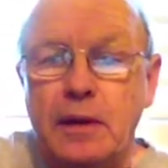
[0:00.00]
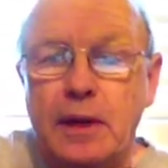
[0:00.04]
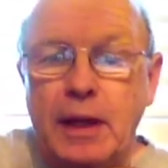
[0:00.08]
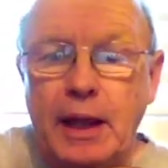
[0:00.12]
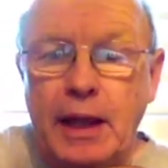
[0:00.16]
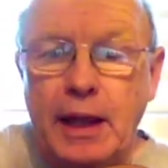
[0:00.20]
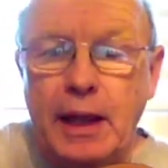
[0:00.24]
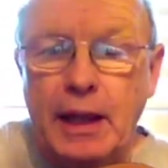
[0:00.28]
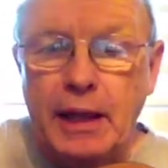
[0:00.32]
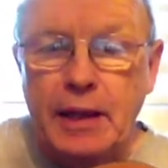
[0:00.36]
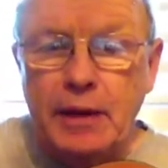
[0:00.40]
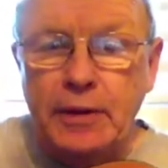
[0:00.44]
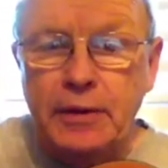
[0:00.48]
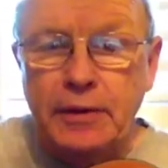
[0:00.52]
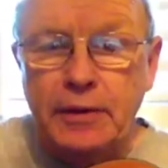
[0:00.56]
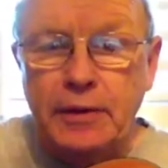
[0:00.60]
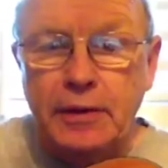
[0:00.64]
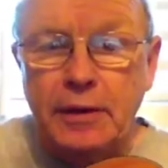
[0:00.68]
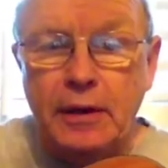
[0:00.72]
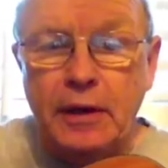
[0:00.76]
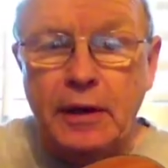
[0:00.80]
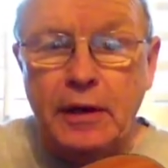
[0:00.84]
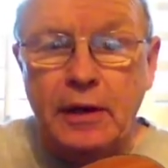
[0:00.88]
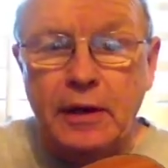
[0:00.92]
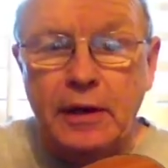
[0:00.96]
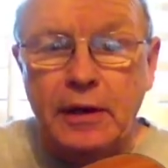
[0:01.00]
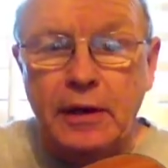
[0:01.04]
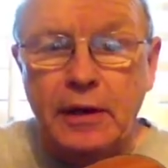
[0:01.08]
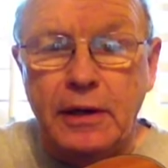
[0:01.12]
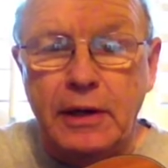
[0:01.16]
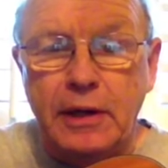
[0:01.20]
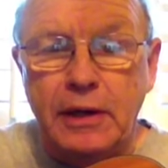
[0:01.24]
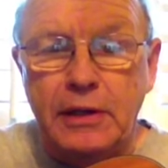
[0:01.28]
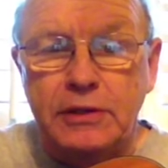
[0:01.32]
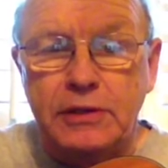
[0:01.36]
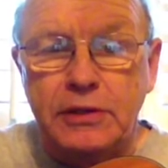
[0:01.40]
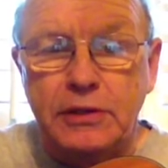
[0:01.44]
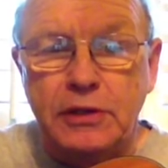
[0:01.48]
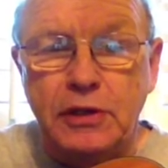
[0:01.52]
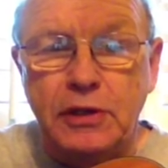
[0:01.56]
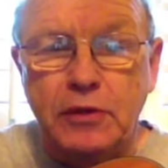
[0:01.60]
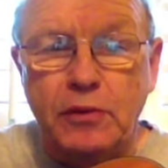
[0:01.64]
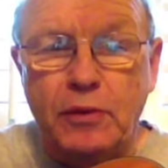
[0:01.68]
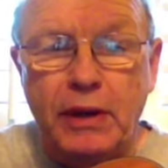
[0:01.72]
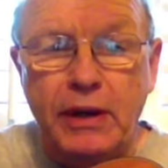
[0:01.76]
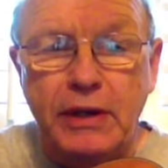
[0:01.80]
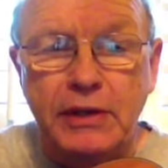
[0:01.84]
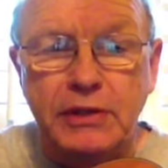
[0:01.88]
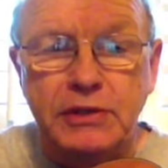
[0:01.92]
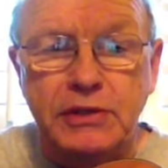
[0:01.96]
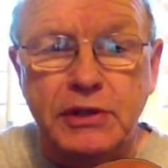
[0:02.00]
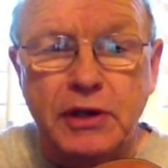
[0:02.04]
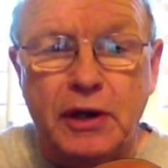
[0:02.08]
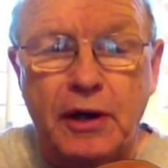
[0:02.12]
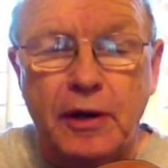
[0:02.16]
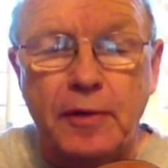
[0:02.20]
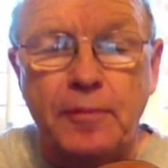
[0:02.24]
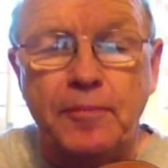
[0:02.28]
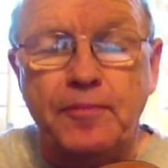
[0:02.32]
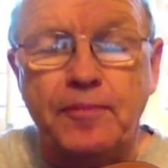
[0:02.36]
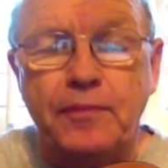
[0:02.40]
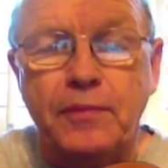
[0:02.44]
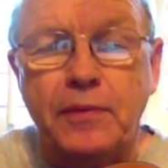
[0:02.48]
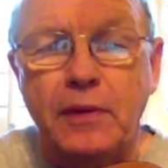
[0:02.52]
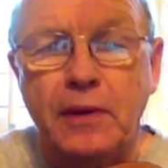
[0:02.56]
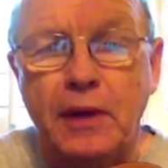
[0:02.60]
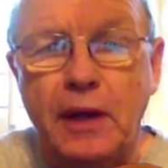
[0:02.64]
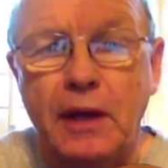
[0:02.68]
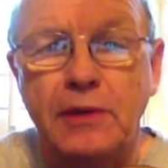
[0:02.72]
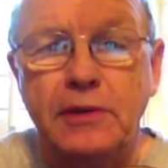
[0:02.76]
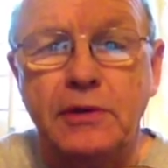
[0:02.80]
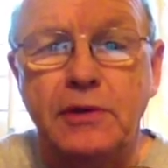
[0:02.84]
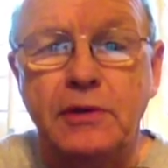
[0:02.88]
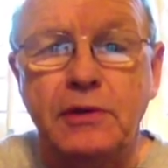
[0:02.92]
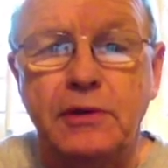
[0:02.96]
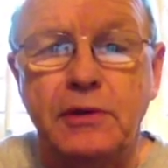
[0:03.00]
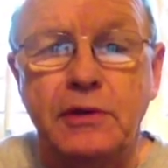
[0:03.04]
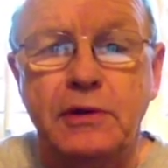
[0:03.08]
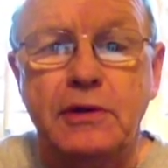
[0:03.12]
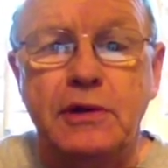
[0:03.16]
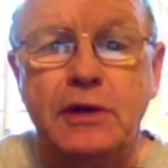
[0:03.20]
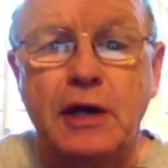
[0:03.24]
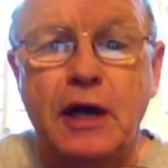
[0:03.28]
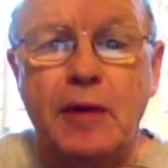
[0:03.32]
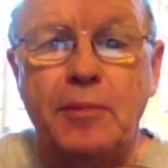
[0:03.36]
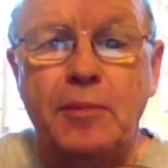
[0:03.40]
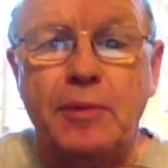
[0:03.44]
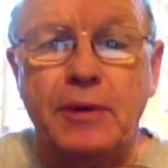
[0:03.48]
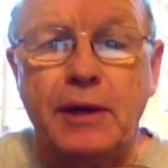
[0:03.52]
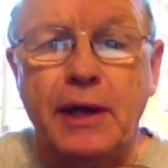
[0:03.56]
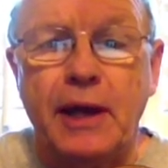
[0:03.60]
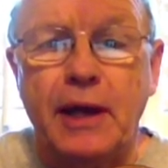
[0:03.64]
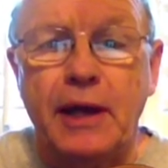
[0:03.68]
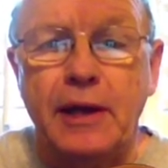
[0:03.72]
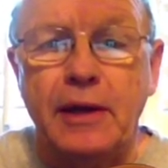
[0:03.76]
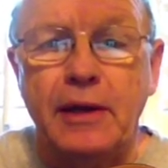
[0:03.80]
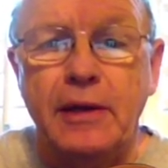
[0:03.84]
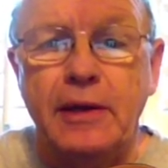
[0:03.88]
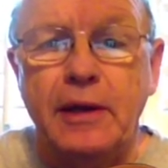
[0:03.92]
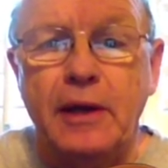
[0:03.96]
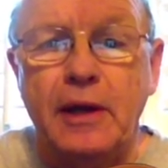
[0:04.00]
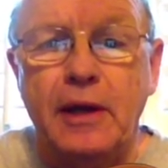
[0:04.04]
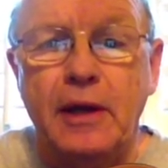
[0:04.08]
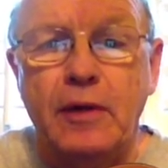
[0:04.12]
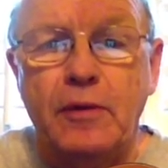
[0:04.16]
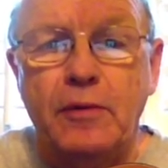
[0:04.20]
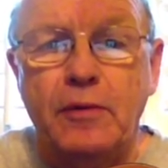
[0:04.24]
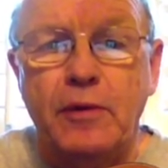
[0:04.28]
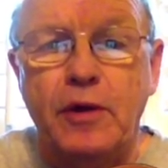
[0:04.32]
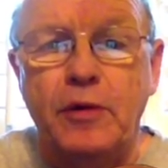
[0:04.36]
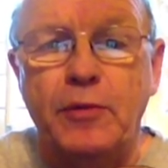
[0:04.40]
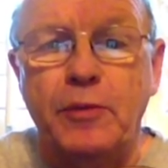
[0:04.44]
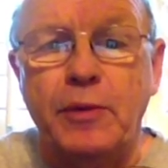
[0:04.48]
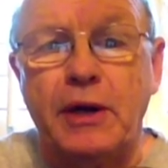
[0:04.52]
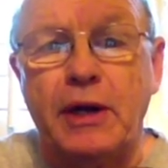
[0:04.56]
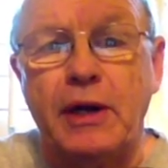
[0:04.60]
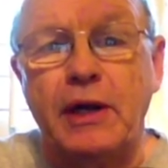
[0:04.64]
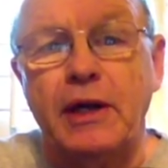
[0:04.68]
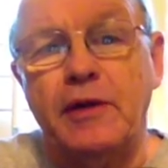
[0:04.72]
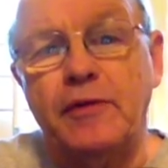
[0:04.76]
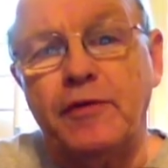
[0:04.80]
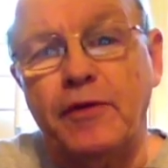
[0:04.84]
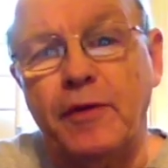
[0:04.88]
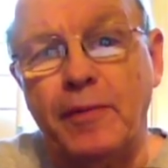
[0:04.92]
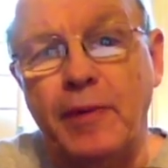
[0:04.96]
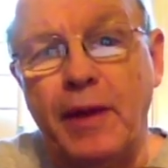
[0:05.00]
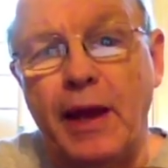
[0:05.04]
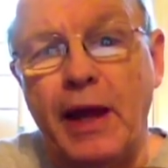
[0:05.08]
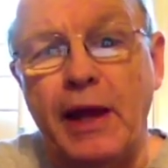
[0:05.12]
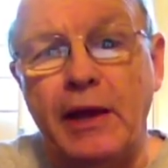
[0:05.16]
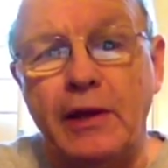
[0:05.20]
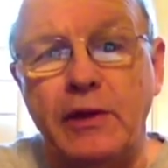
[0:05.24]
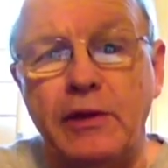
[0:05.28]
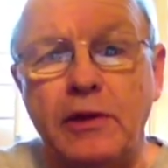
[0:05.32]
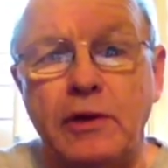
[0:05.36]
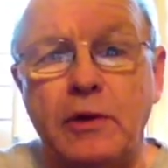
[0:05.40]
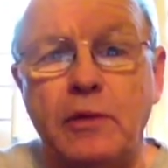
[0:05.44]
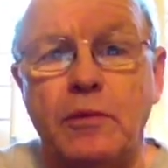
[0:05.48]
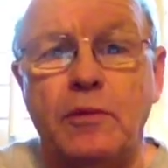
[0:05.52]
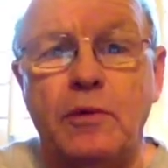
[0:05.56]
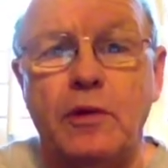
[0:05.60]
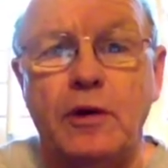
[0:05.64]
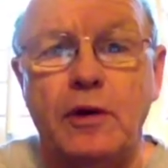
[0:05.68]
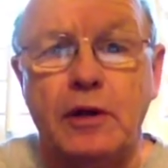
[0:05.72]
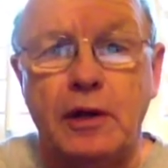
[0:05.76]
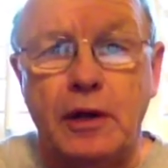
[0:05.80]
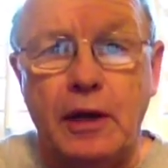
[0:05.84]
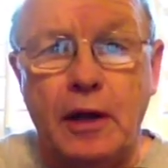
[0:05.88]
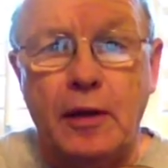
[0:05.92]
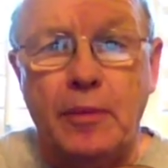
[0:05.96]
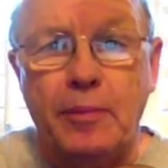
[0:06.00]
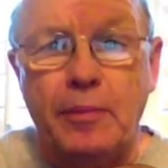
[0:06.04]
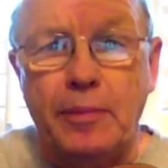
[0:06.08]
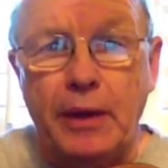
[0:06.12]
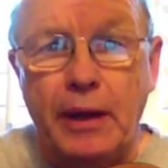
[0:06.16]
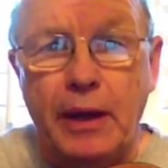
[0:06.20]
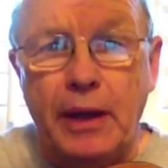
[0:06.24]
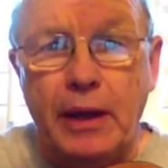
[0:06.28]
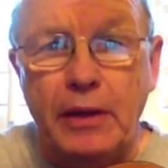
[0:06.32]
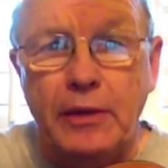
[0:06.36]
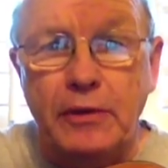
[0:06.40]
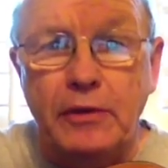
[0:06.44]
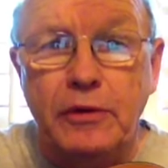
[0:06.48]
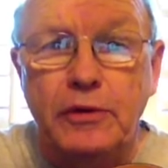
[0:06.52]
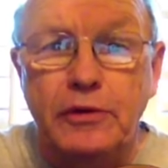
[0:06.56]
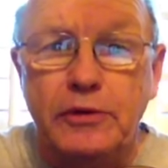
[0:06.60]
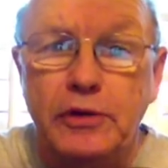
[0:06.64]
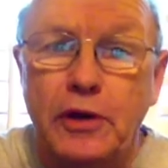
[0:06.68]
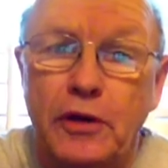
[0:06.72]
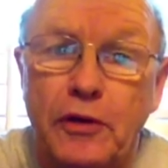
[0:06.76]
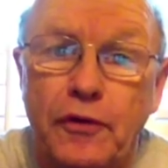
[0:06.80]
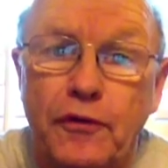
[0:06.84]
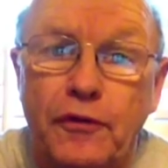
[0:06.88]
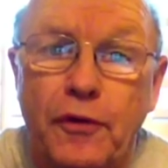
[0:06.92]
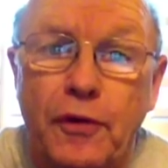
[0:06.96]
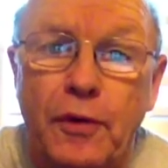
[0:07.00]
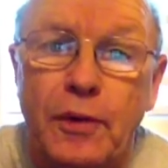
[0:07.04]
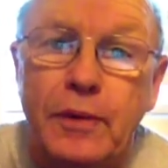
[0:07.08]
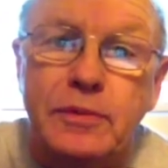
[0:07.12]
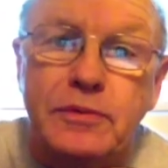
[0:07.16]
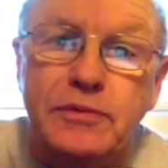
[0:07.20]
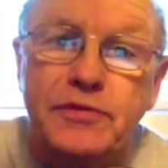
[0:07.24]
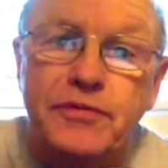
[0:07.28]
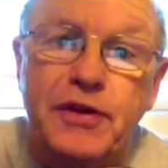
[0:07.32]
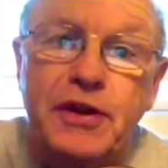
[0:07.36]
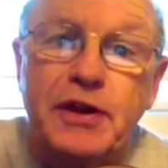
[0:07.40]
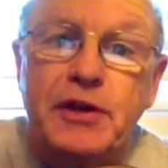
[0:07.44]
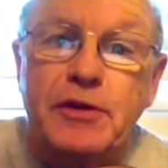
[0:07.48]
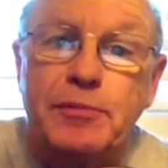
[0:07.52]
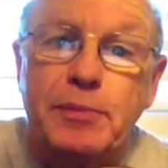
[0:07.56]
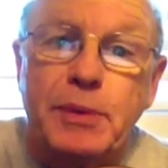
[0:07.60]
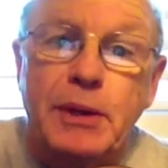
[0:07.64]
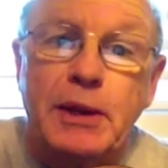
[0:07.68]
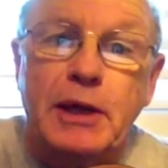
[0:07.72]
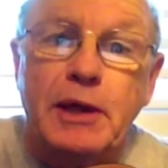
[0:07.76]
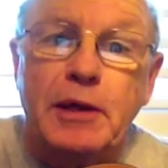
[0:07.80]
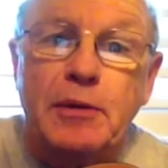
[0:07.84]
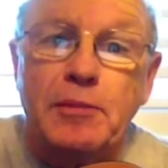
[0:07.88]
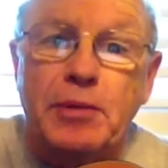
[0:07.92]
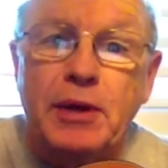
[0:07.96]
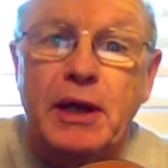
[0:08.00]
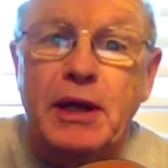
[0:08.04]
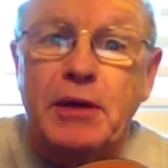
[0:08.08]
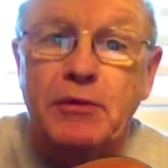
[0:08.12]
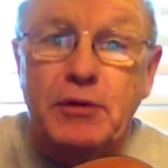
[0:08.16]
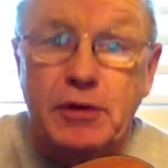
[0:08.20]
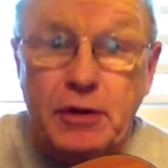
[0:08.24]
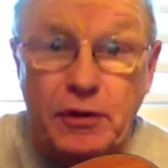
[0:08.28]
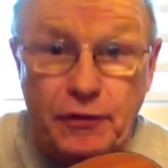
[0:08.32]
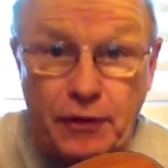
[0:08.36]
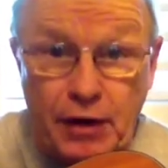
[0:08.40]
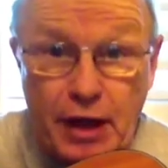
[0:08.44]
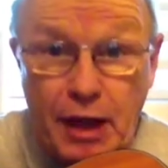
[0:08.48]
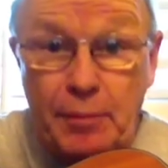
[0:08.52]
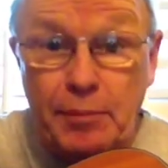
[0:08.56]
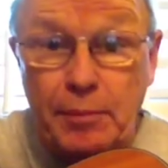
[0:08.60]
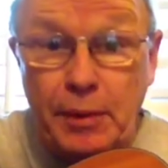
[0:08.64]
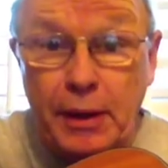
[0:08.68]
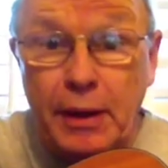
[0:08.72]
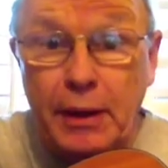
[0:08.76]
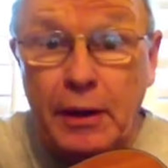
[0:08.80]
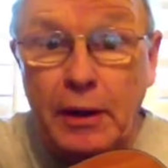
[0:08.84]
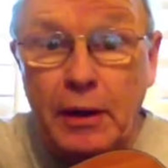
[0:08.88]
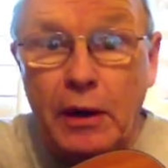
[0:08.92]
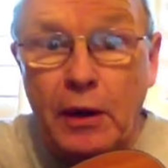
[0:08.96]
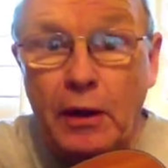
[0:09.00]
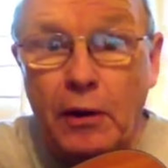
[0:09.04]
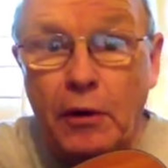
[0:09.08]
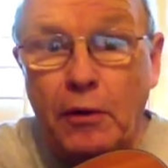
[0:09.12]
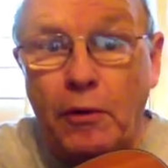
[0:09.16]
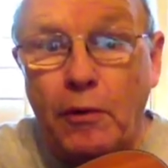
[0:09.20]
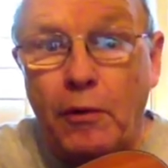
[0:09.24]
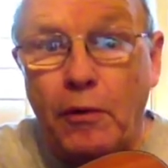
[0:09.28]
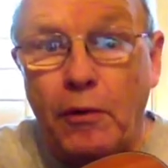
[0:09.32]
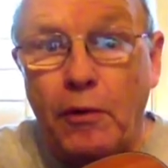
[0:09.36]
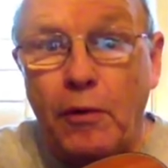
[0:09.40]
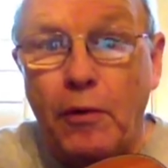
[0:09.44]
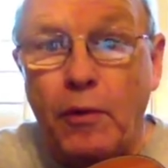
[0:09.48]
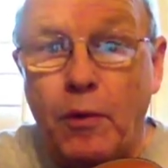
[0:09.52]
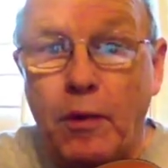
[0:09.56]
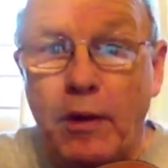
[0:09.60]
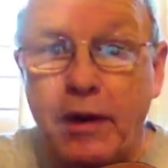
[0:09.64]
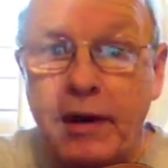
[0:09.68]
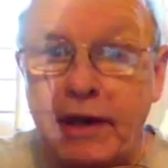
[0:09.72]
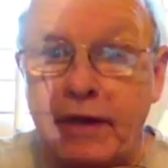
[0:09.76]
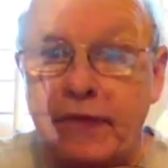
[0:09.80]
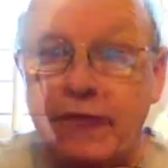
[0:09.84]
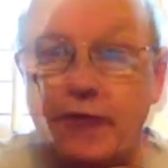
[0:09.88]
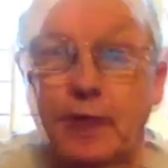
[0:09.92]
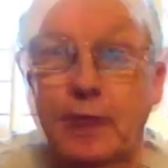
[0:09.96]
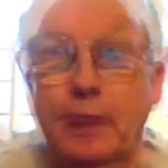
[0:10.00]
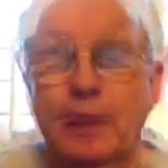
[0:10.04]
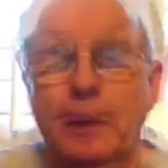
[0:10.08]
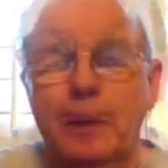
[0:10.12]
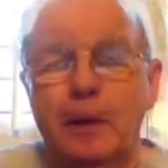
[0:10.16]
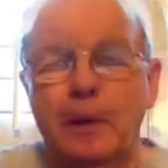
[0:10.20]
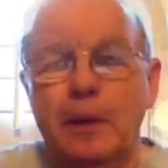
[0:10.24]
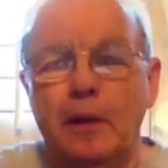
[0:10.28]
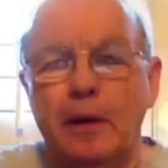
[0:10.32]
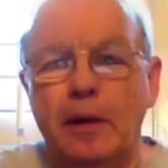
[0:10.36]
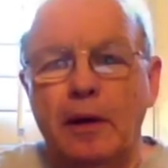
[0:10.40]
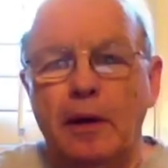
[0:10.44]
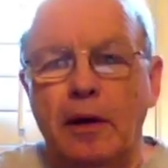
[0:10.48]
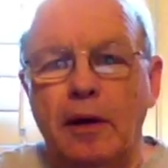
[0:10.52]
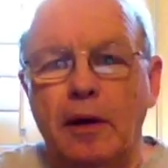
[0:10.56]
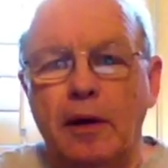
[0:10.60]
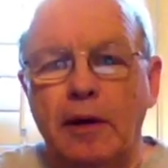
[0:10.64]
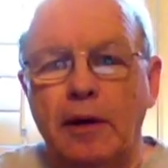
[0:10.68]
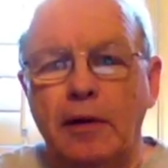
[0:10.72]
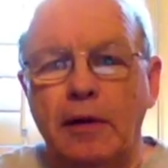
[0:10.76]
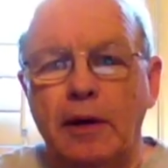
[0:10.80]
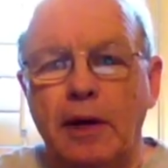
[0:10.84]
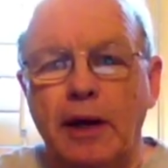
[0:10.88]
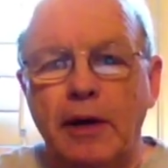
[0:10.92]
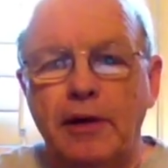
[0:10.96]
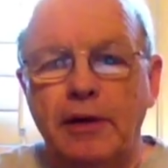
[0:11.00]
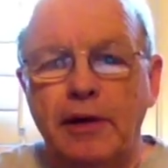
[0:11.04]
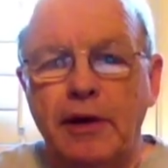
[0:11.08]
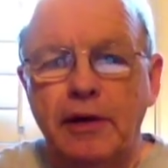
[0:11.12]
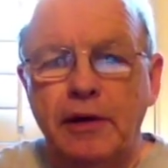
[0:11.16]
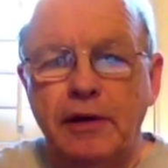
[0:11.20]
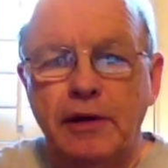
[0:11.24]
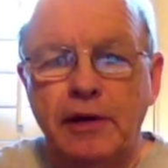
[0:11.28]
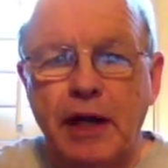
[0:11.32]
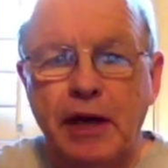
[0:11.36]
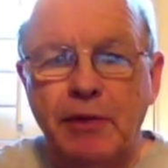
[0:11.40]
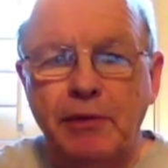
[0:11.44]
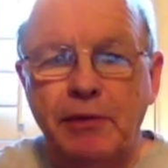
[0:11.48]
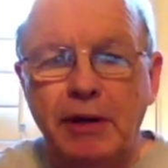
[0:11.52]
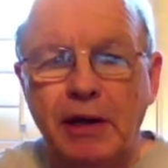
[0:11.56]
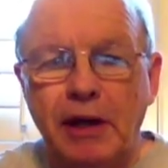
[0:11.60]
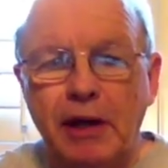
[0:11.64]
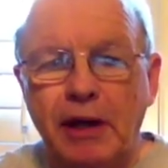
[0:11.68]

and it's a good way to start, not too complicated rhythmically. From that you can work up and use other forms, finger picking, playing with a flat pick, or whatever. Okay, the other thing we did